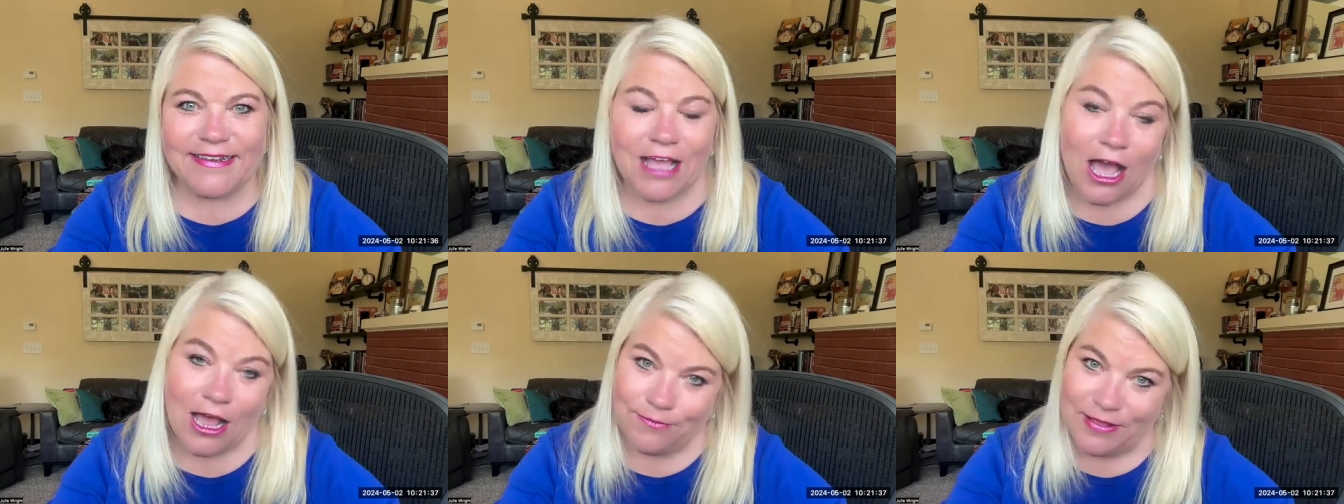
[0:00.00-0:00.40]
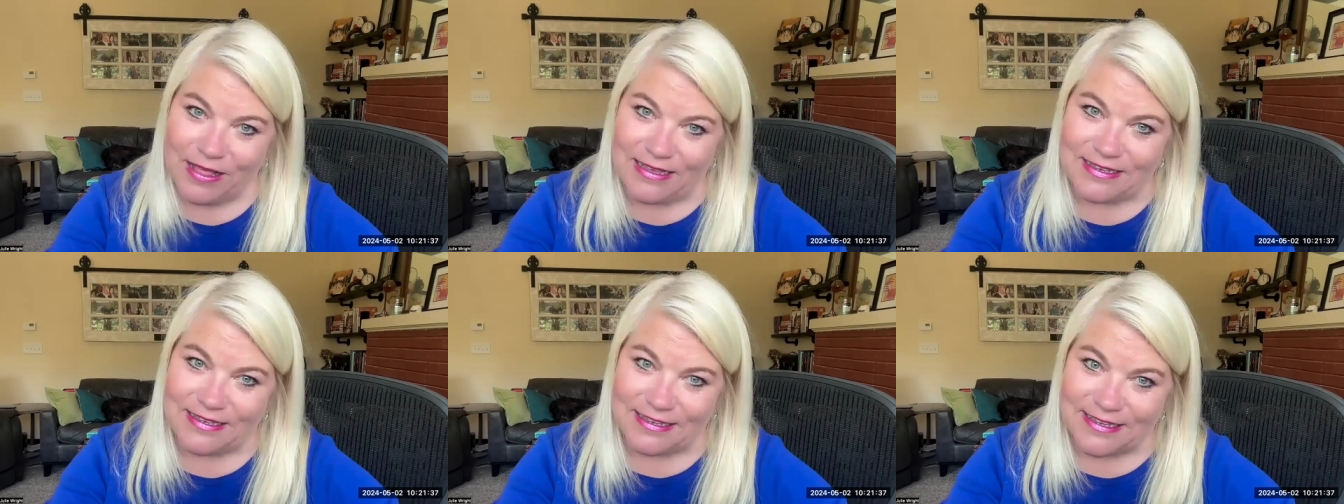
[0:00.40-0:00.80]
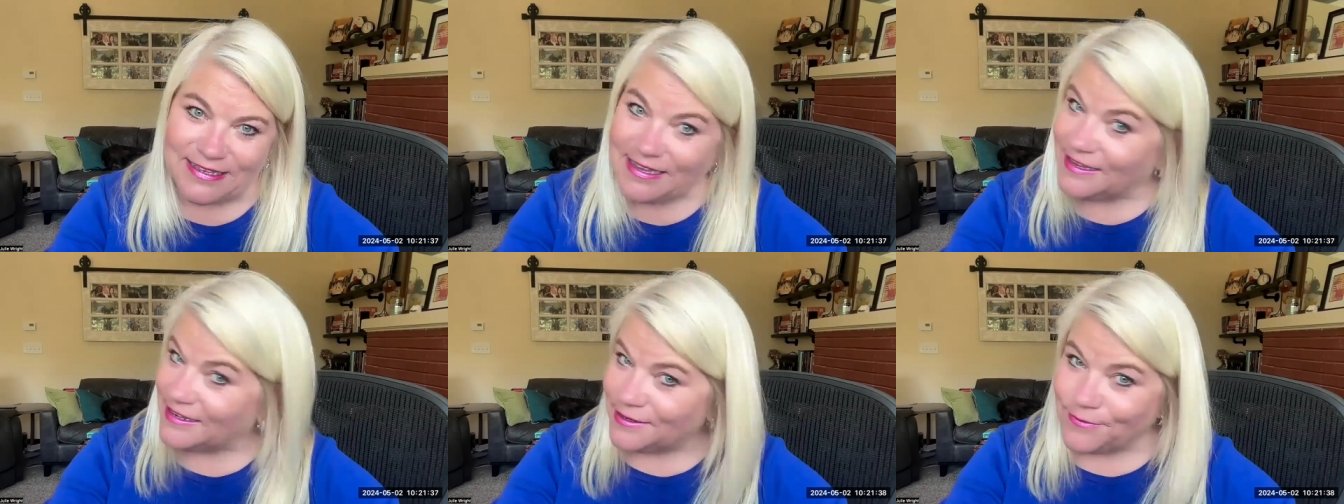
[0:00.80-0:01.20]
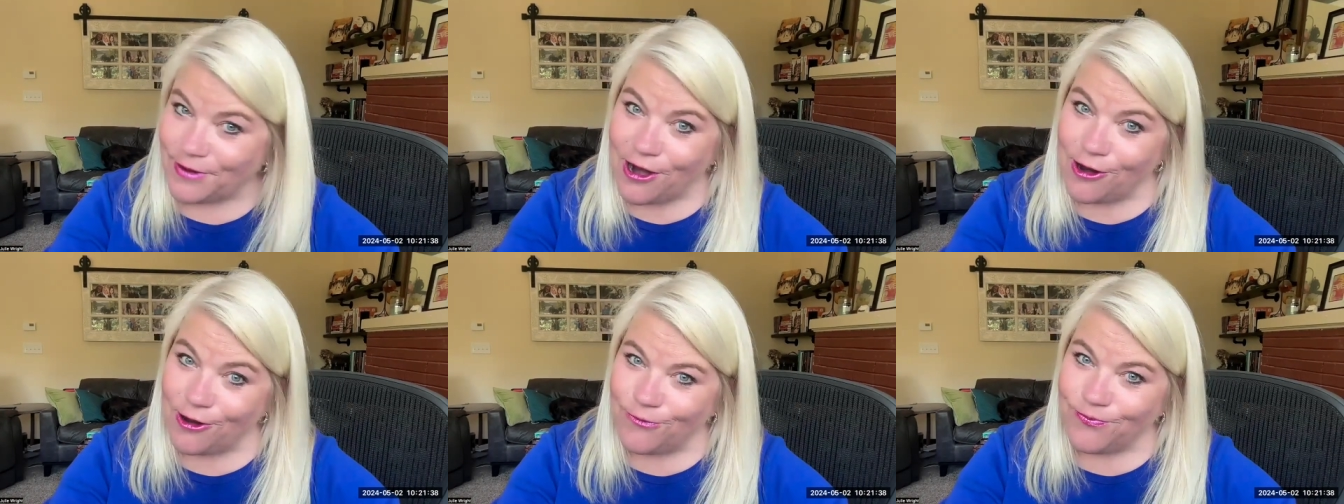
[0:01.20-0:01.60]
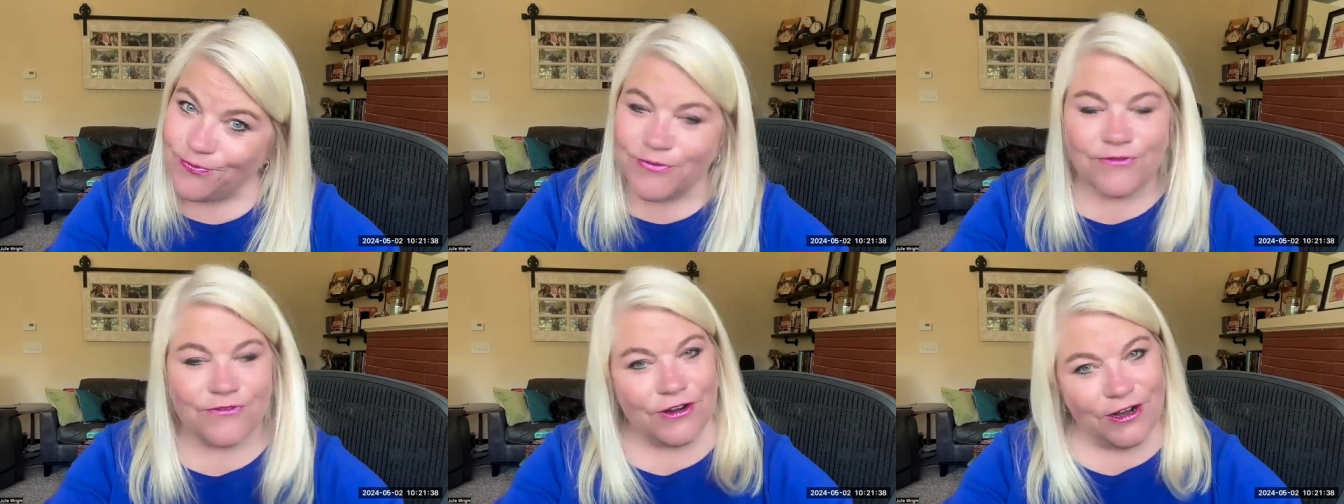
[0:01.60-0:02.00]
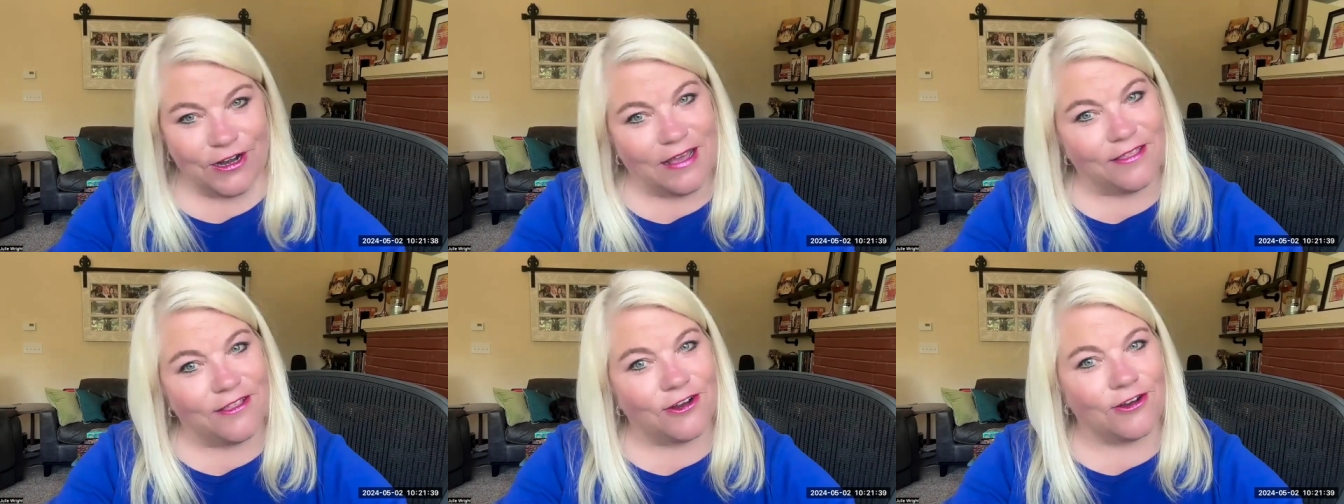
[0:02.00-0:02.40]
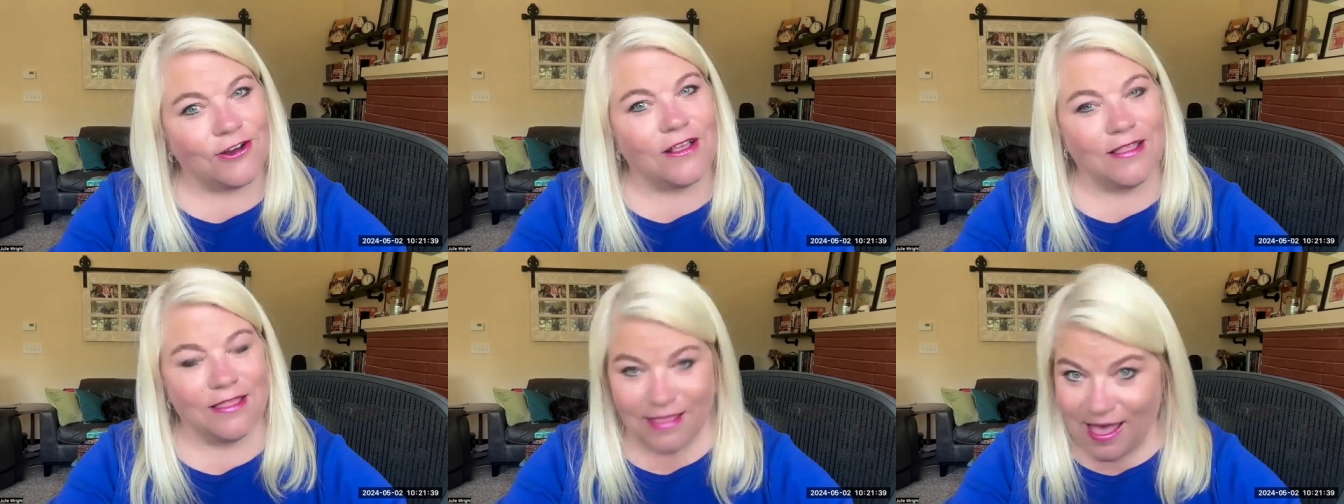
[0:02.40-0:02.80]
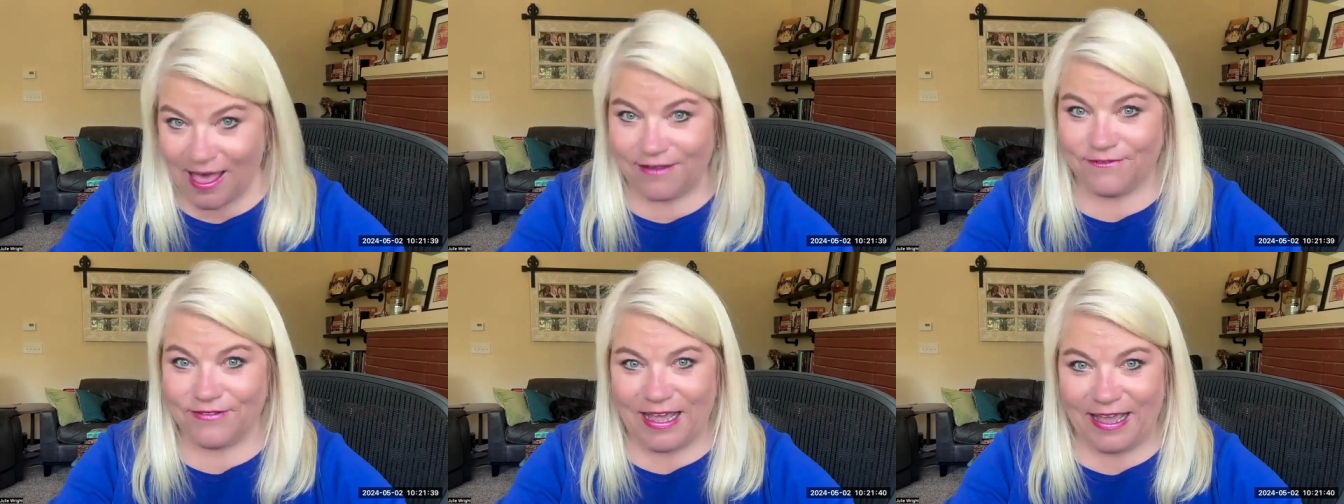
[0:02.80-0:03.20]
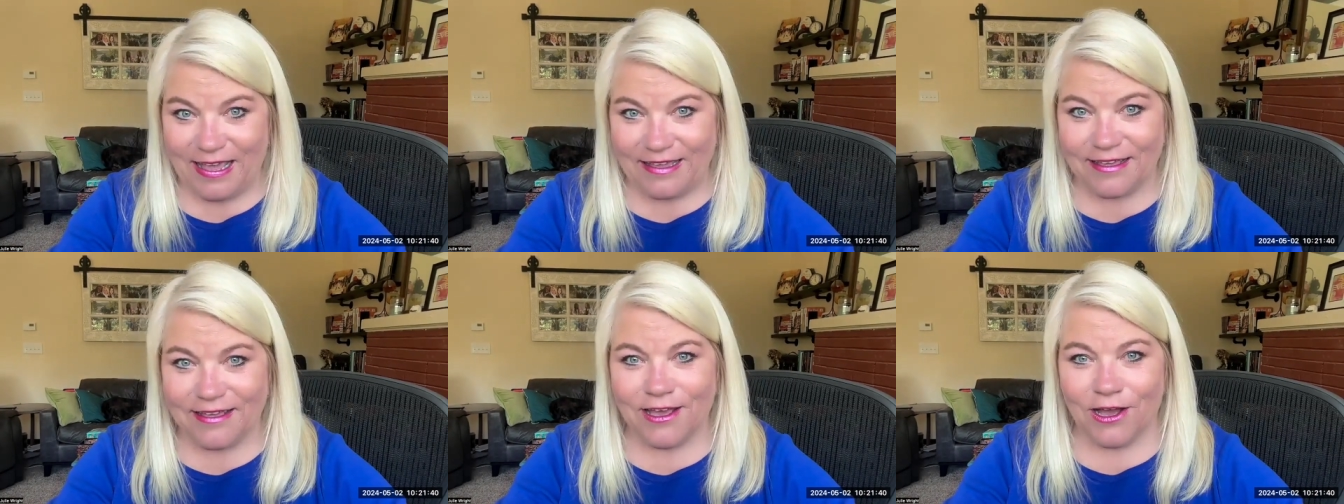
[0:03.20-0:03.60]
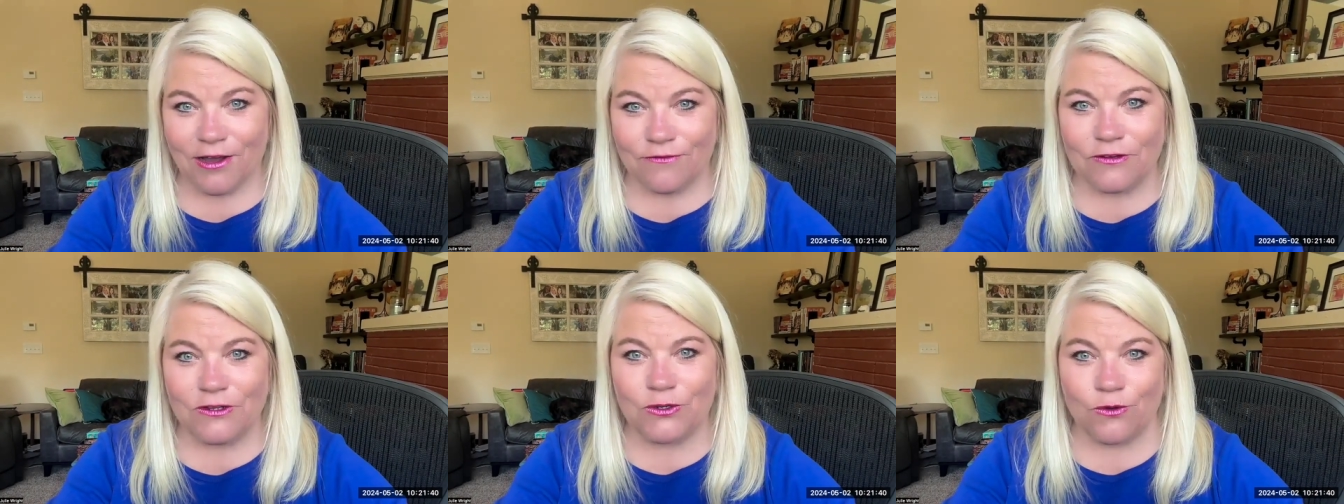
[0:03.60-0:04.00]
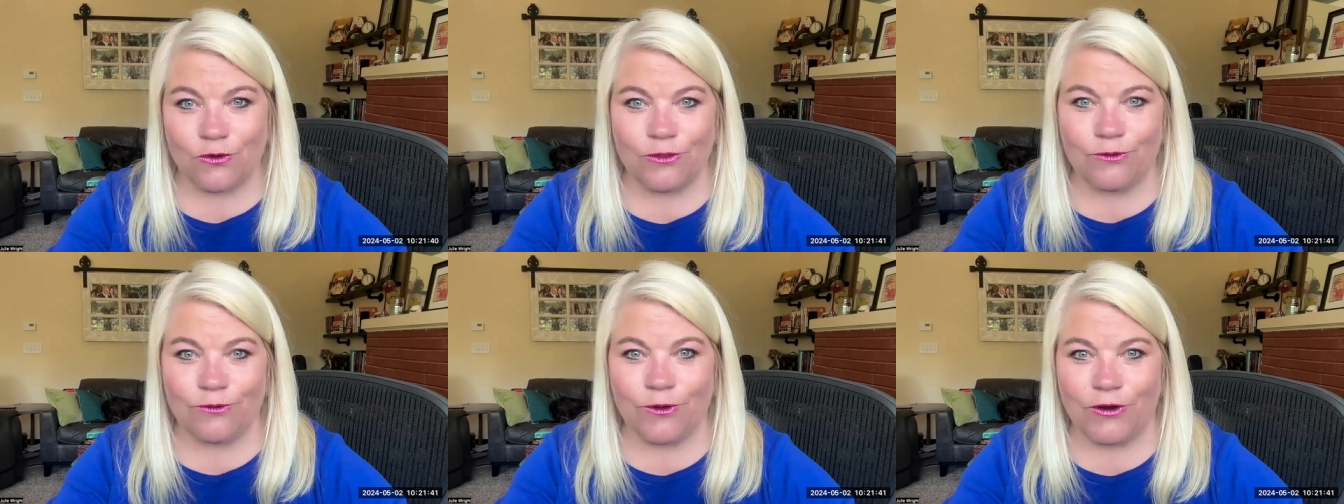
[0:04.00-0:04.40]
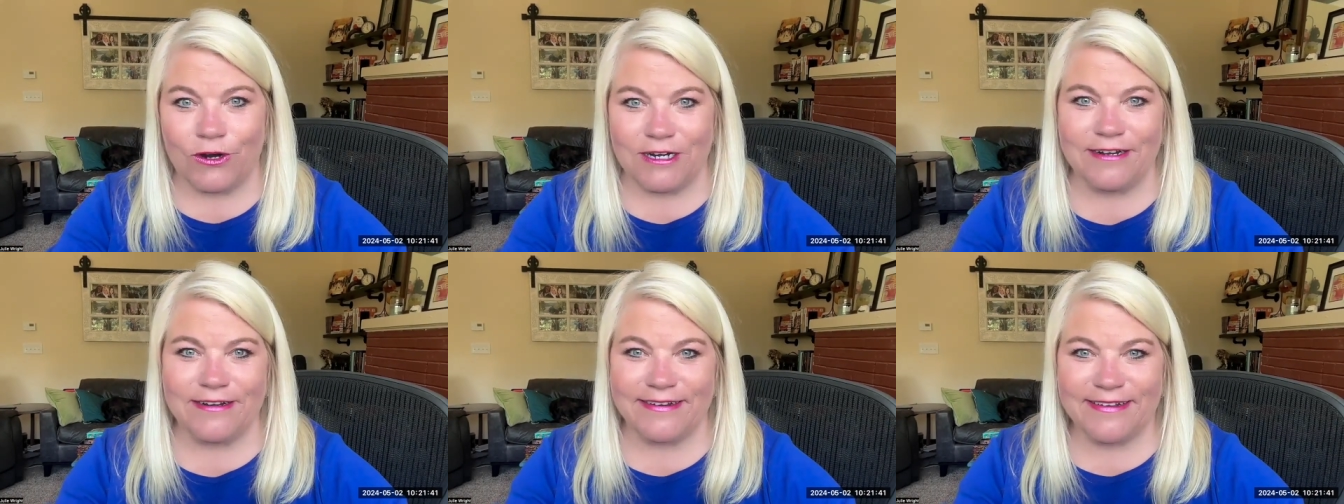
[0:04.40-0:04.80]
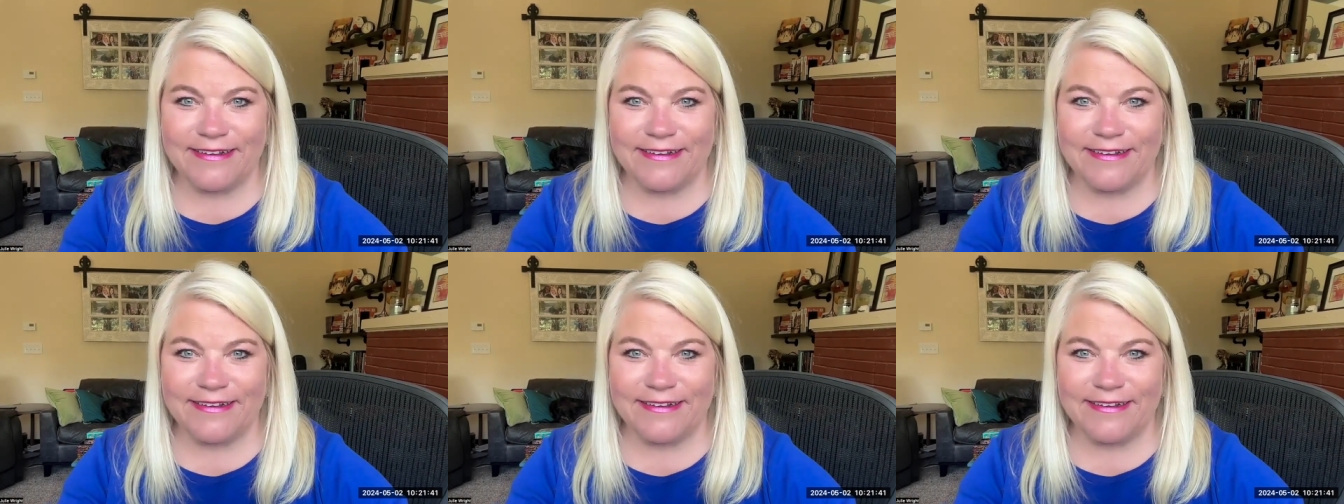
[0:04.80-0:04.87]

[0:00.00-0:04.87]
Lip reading: God bless. I'll see you tomorrow for another live day of Restore the Roar.